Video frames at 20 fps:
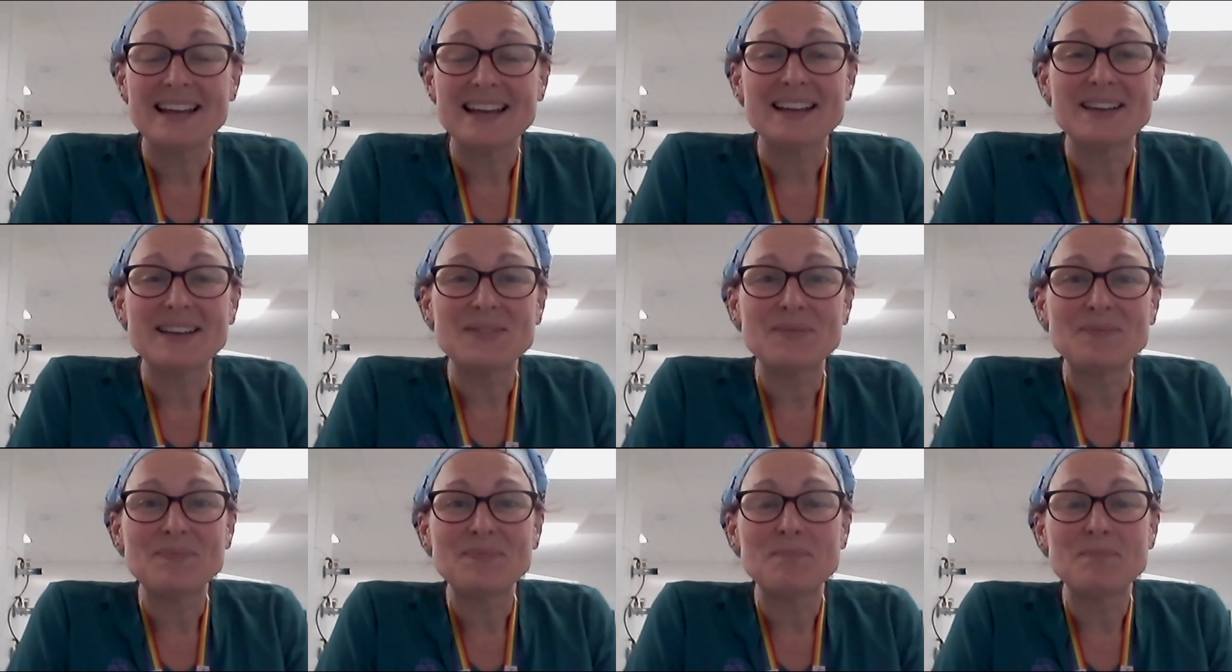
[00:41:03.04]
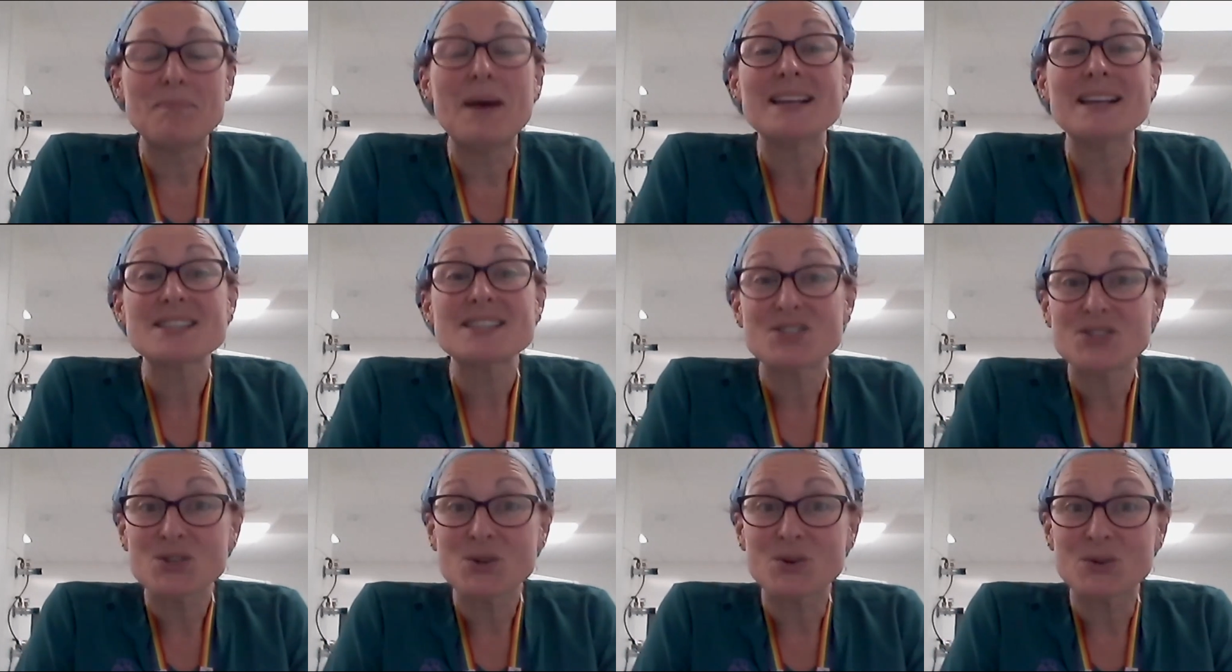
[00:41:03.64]
um,
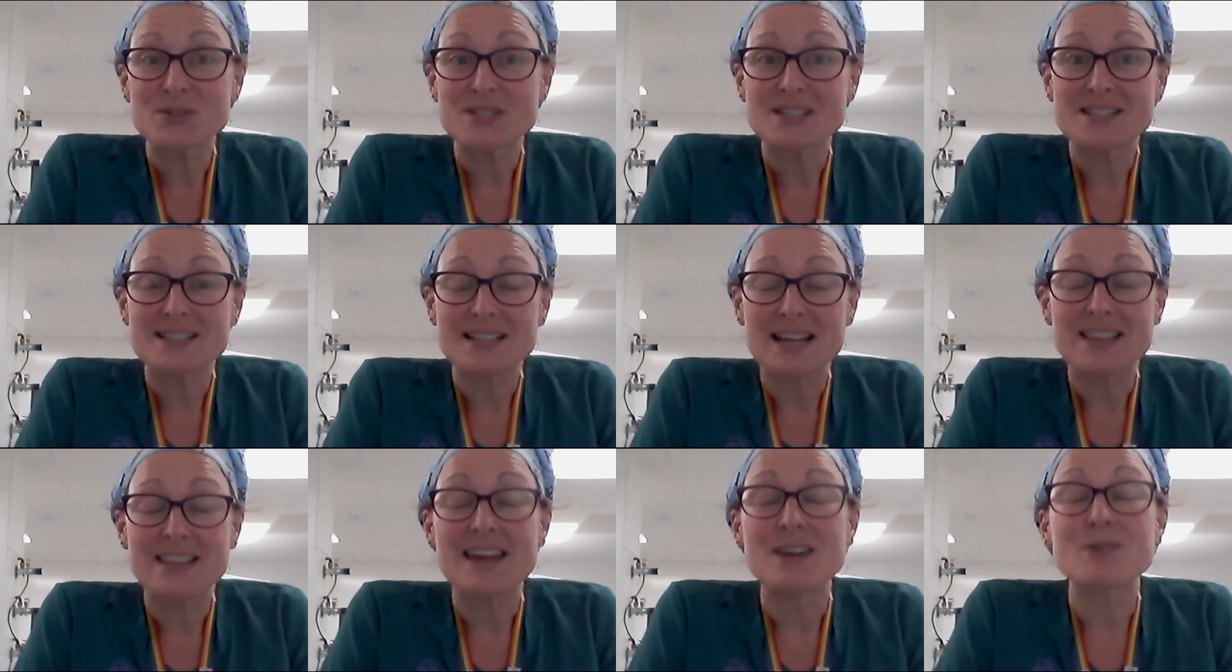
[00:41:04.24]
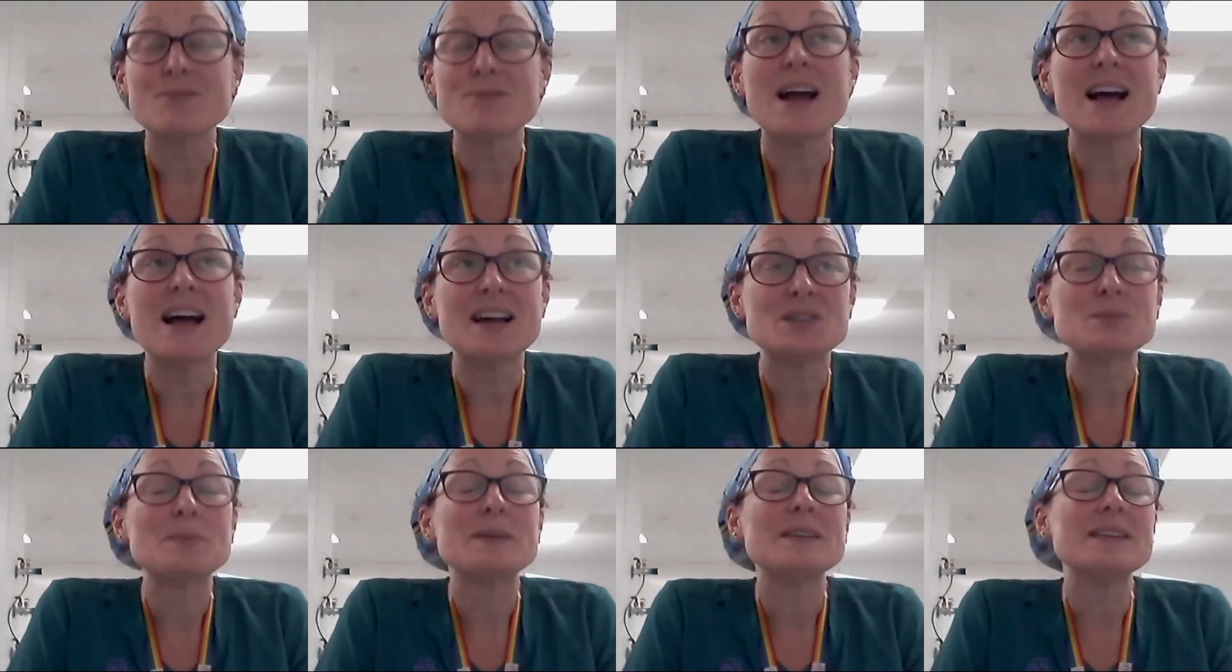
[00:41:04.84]
master's courses like that
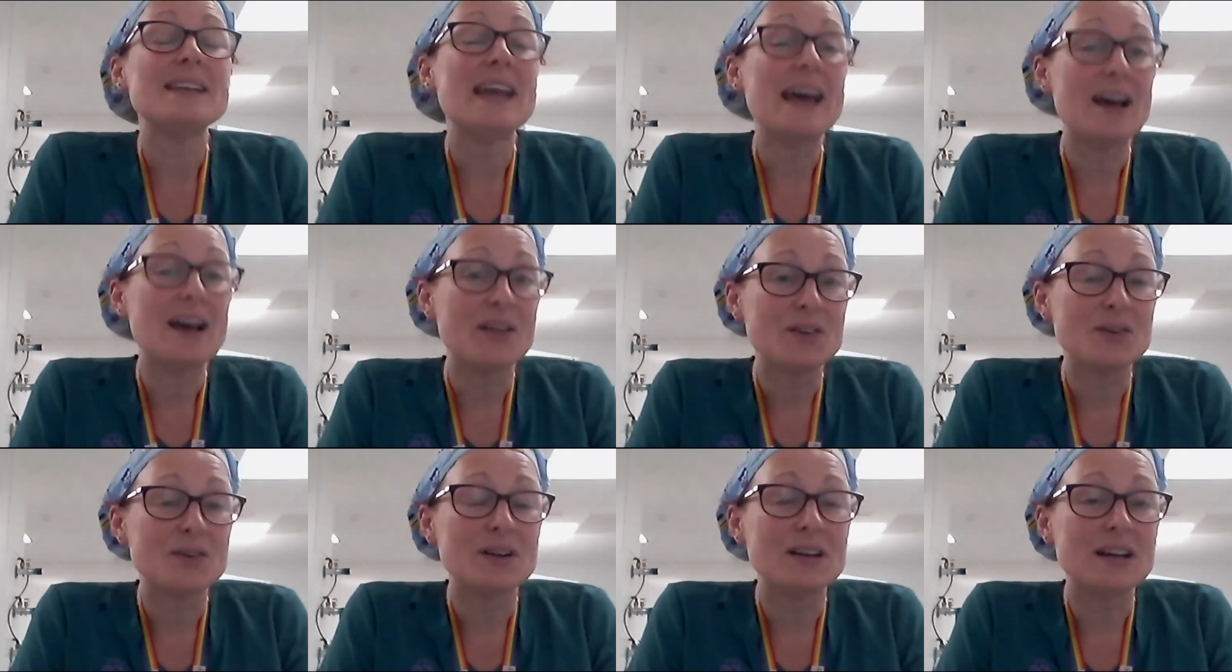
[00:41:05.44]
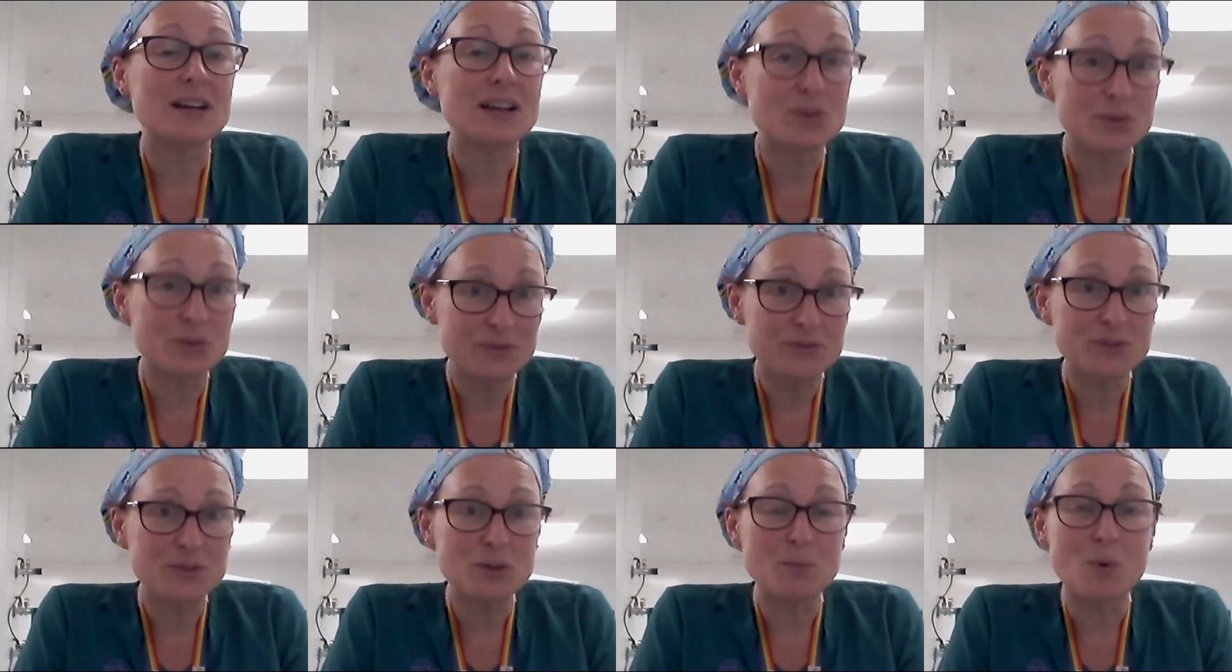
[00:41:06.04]
around, but now there are a good
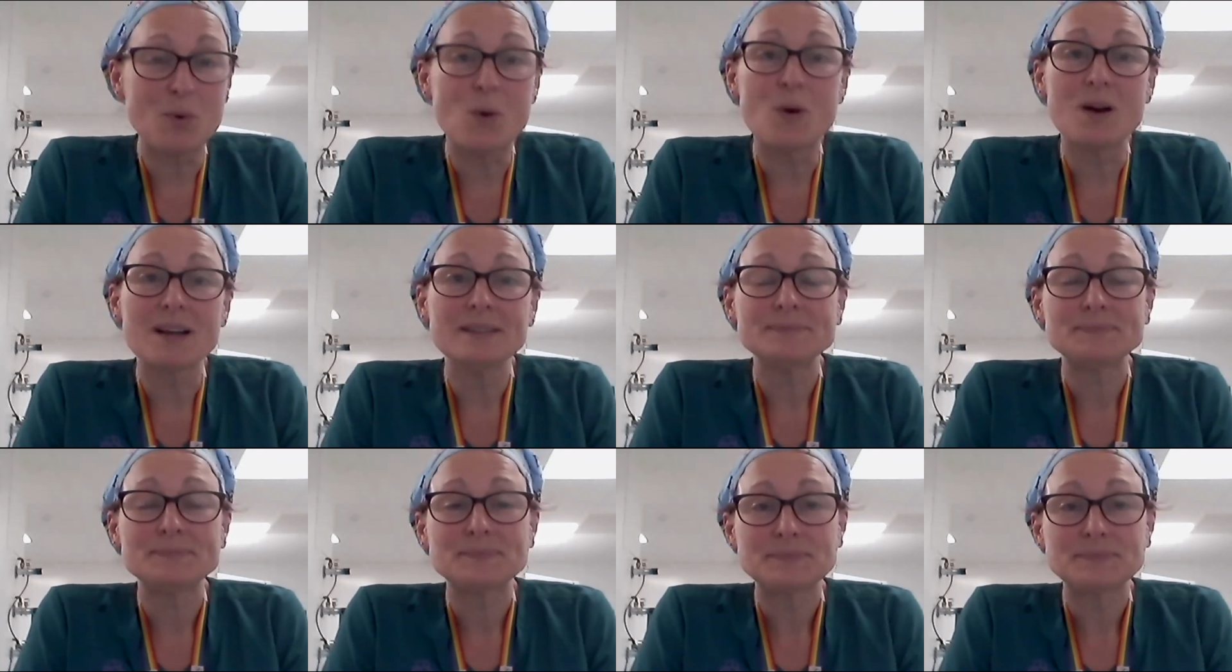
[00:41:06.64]
few more.